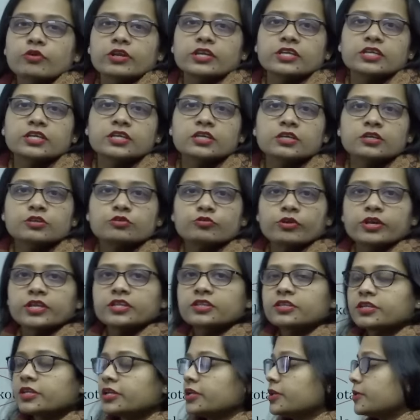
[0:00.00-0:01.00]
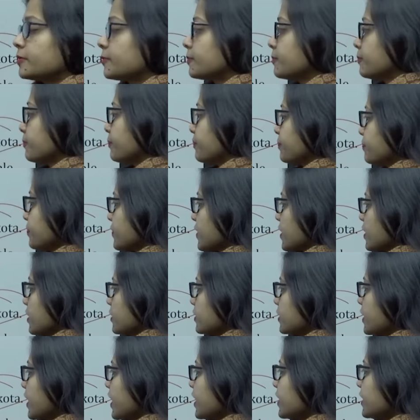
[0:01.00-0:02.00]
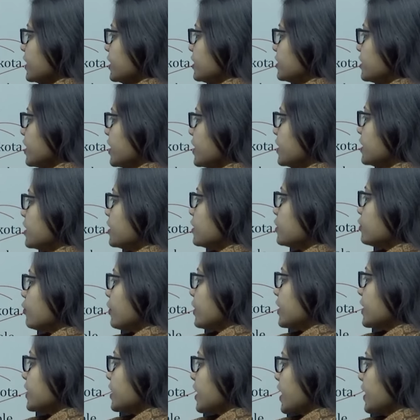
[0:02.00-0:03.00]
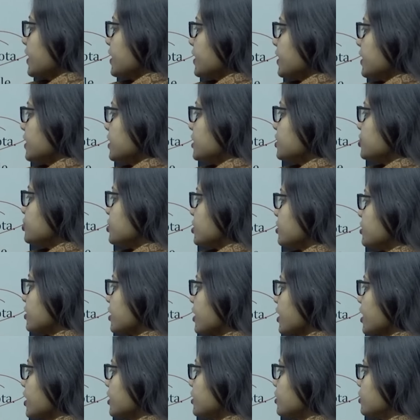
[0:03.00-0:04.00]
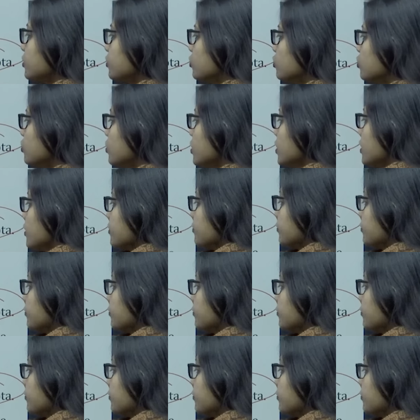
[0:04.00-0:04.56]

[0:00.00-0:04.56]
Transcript: 2023. Then in the year 2019, Chandrayaan 2